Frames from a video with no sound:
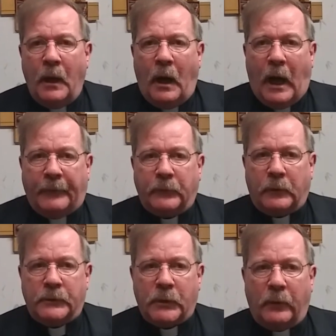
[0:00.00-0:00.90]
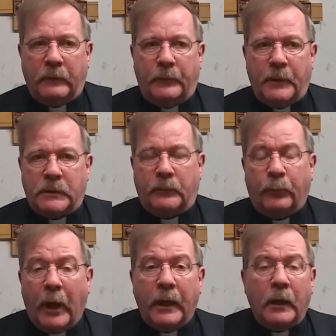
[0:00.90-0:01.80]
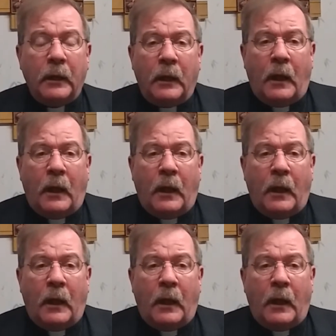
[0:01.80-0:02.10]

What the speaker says: after consulting with Bishop Brennan,